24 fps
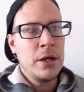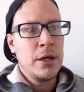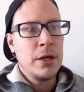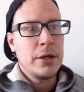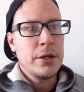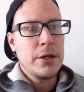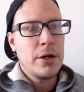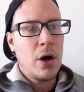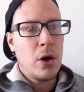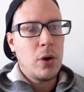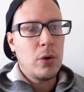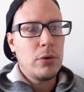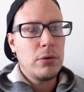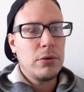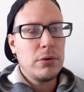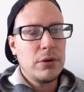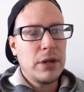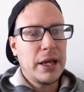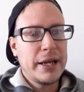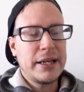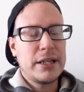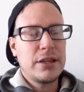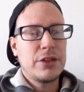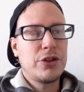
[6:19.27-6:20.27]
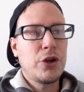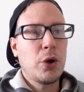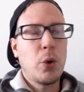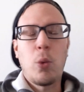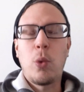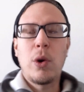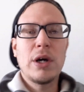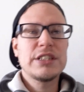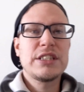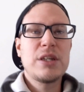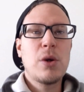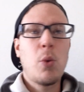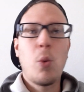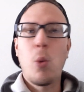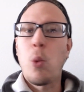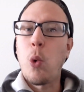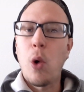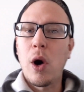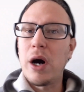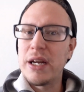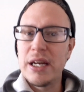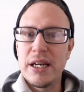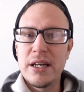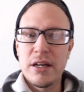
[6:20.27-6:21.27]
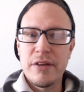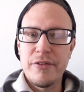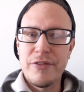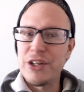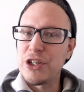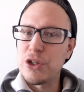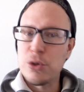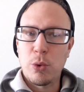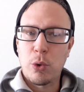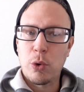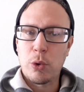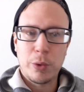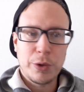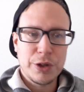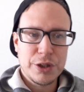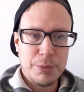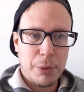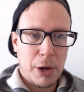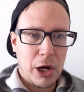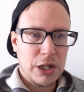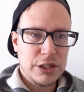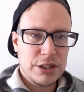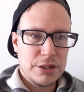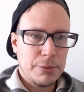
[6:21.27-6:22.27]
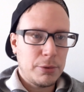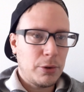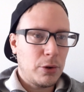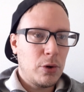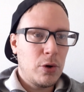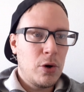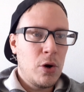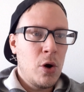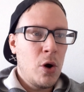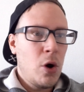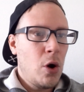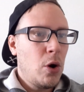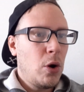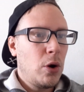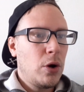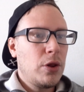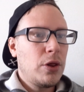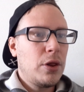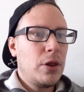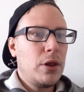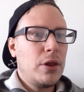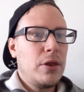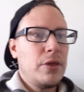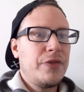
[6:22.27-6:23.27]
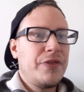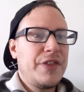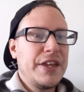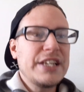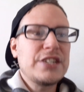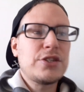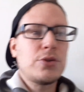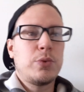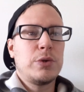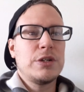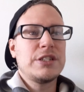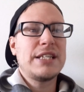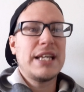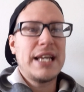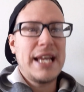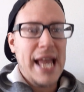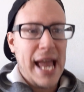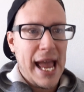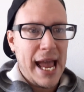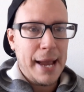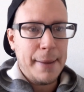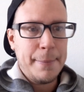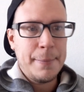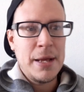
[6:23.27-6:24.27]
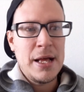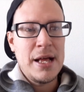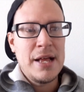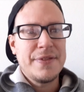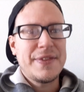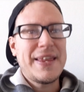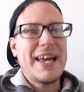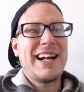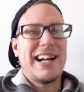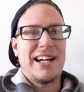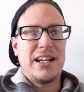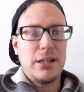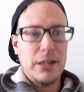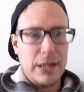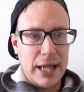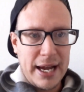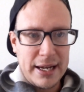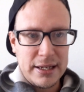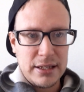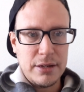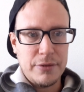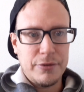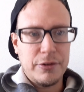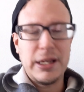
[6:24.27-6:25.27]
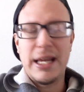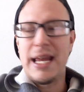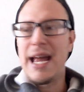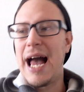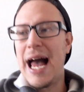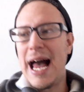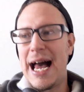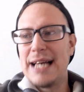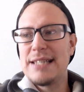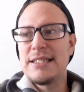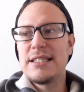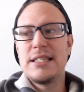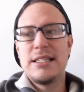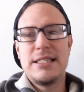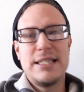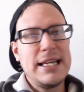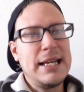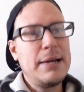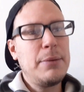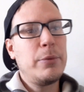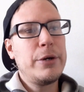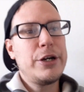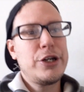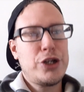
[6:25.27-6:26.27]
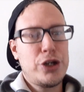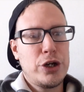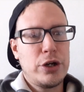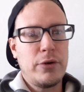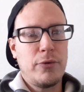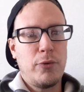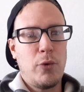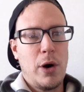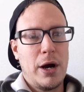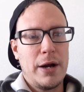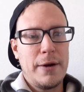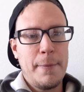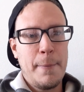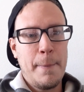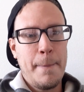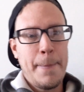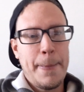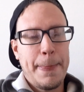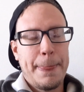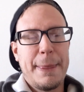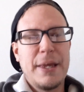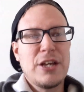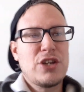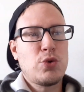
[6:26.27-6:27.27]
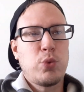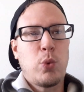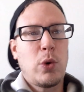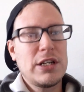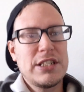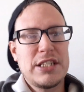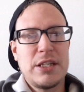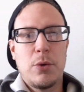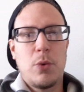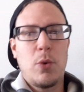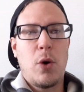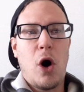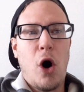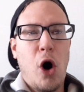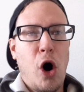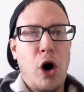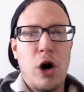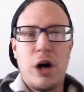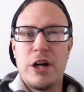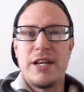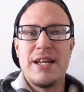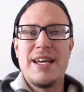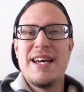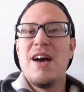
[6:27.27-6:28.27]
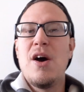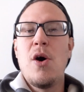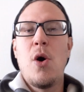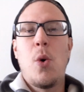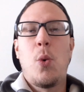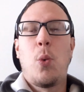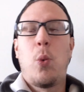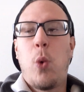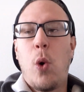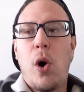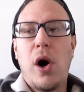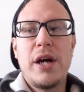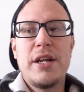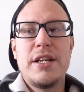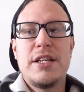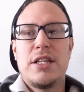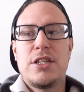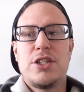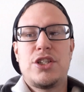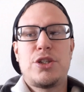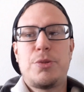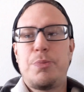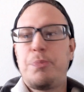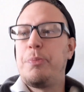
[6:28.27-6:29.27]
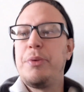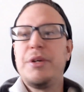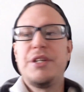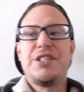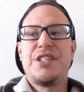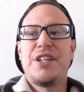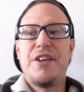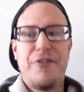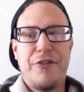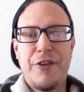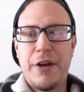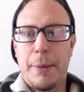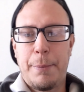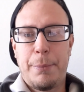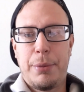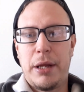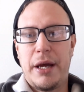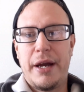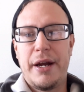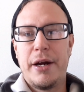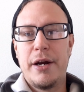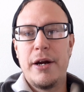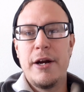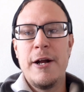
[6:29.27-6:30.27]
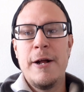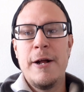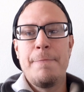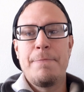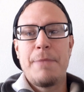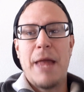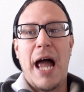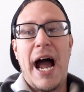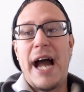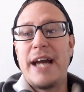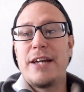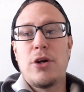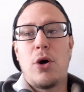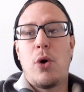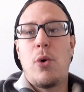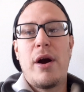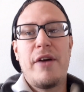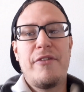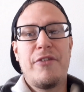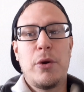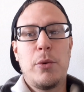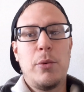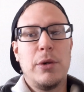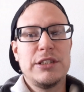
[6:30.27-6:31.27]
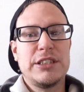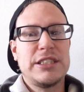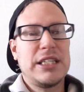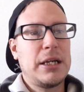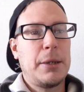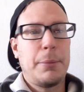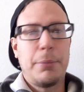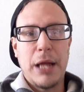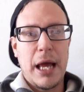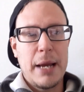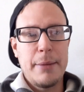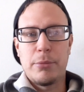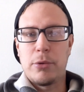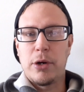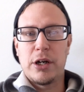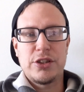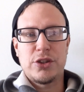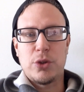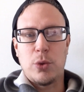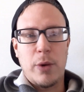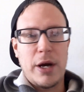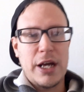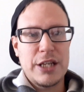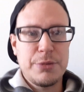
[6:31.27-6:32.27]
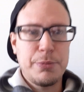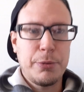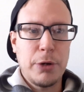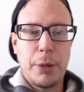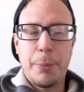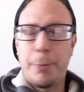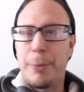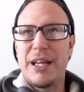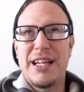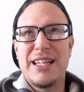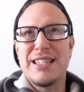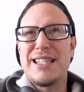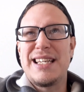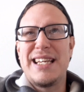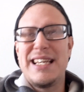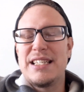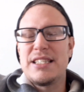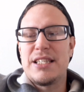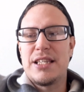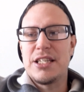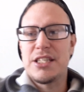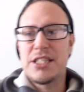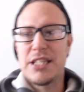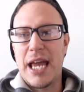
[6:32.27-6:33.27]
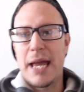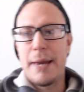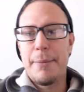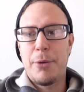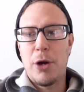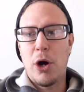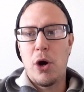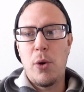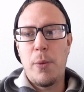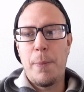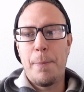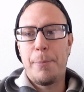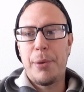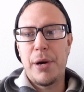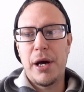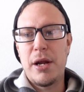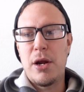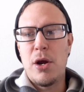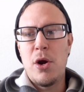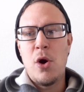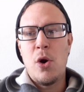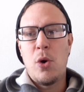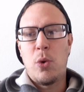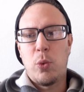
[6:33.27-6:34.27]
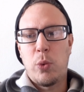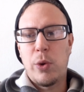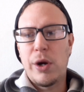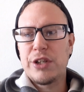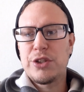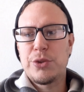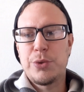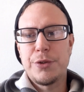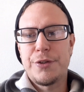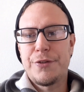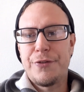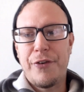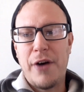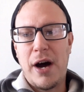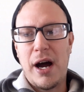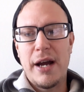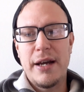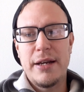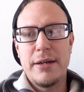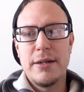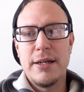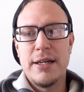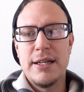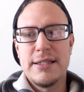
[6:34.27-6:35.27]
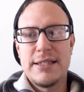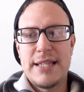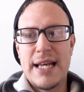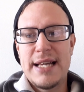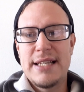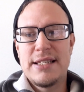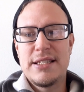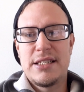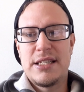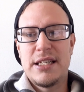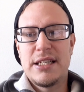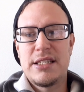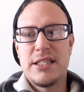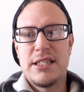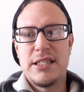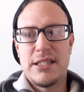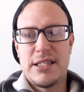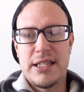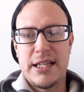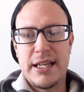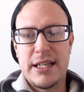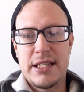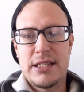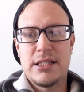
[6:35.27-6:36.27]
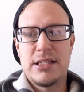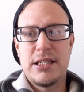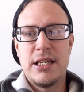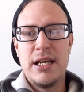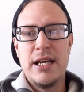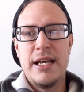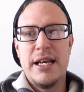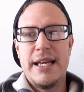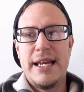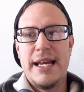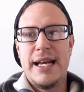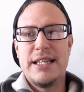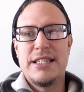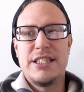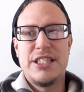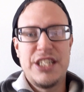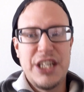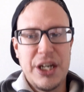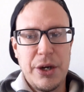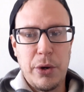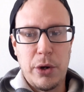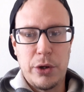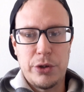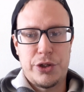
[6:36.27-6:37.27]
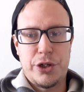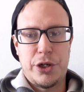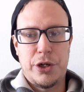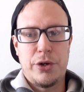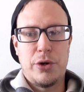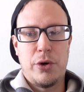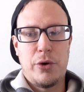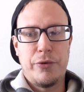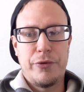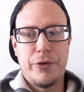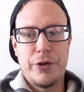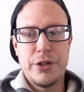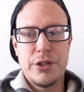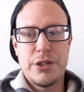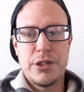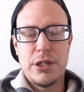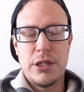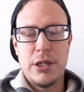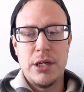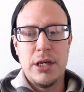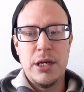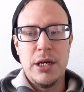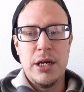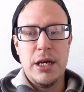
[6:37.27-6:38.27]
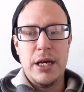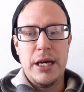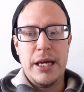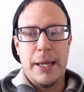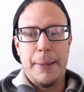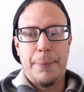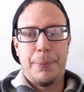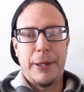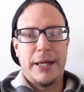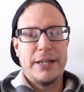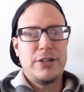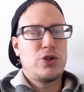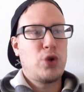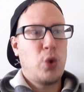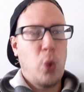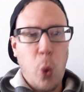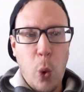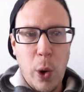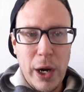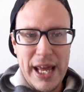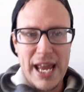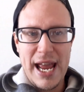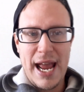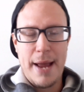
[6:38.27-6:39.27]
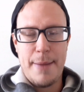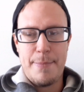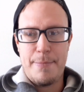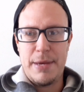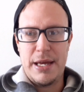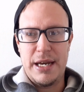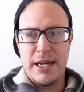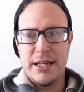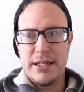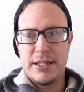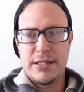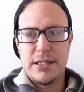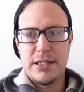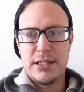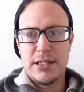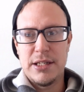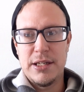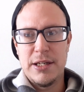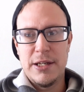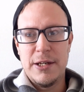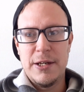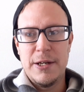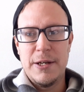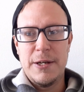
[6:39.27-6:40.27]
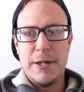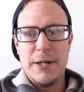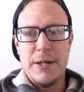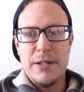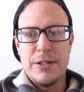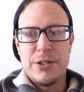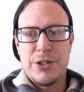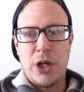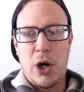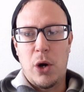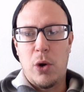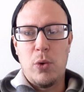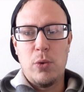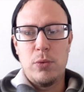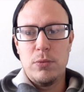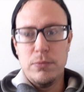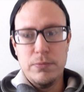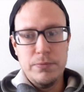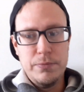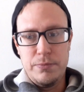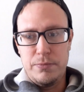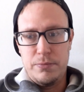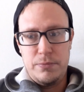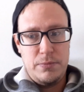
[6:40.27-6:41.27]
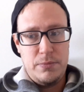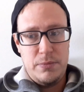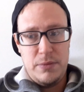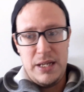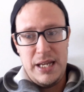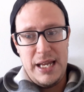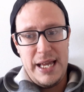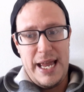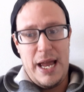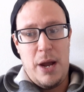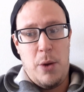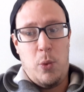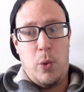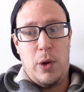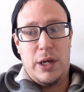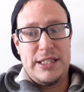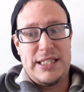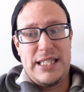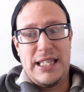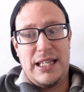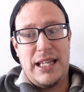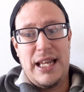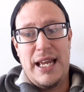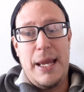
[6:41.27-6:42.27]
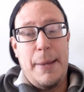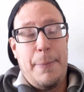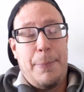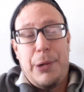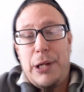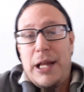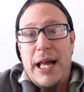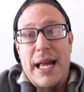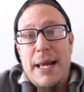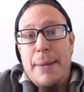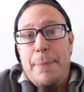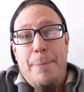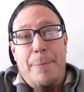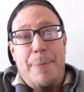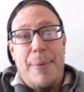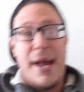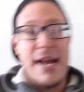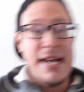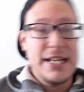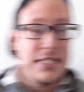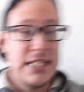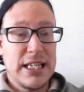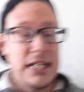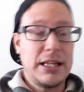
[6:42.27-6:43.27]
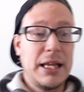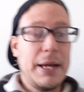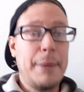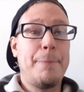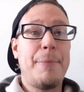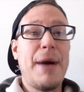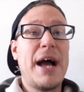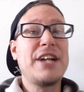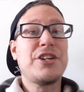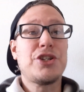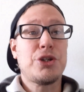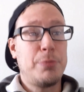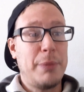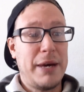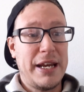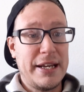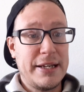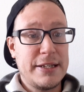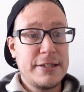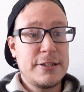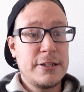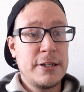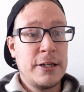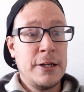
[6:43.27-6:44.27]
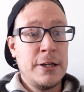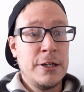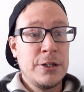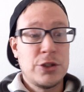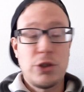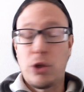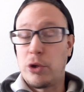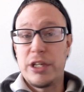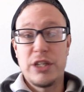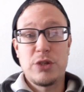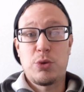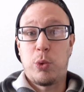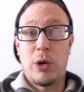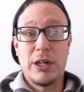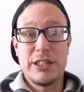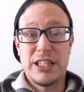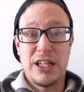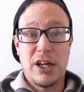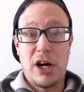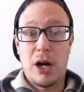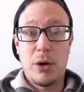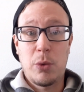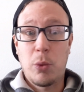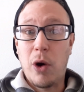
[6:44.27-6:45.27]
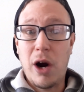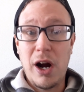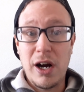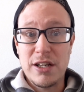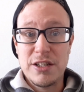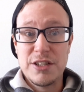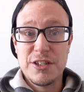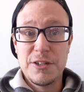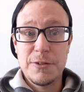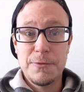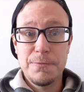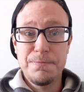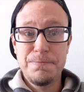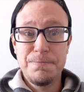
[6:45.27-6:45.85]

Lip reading: You know, like, there wasn't one individual responsible. This was a game that collectively, as a team, we should have won. This wasn't on one specific player. I know everyone's going to blame Russell Westbrook because he's the scapegoat, but Russ was fine. 10-6-6. He had zero turnovers. He played 28 minutes. So it wasn't, he played basically bench minutes. So this wasn't on Russ.